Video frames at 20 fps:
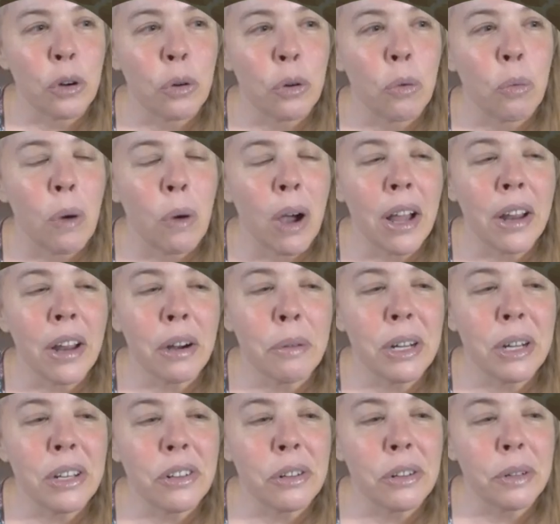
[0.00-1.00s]
why are
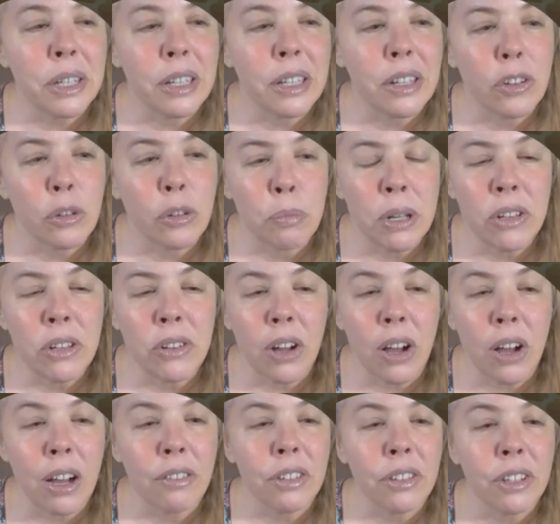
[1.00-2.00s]
we doing this?
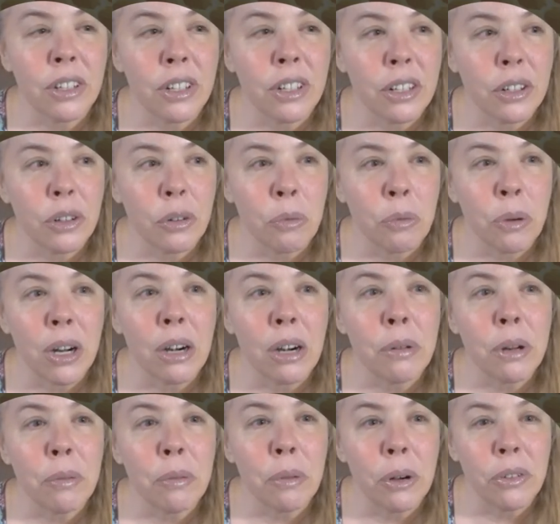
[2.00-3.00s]
Why are
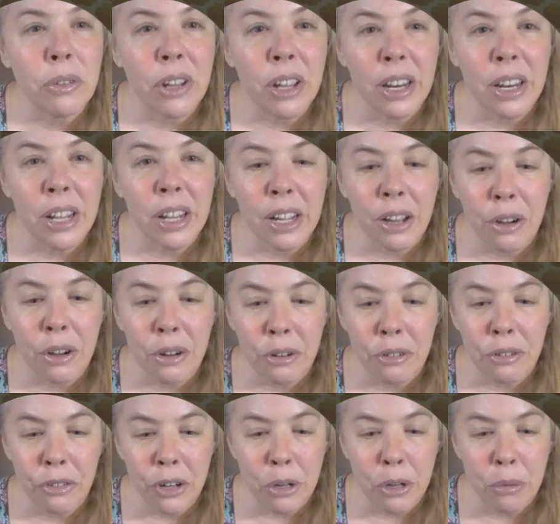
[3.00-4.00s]
we rotating outer
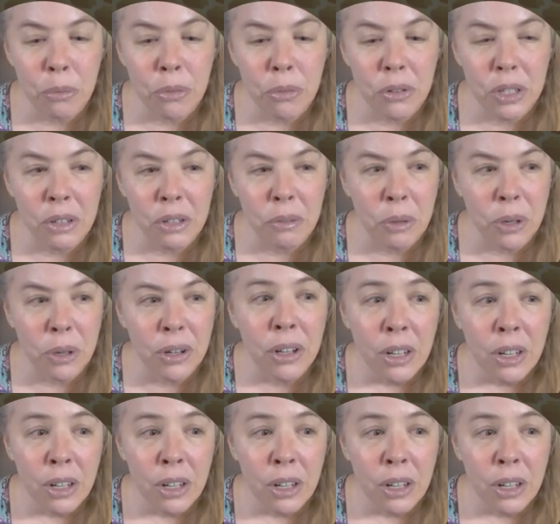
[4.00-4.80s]
frames inward?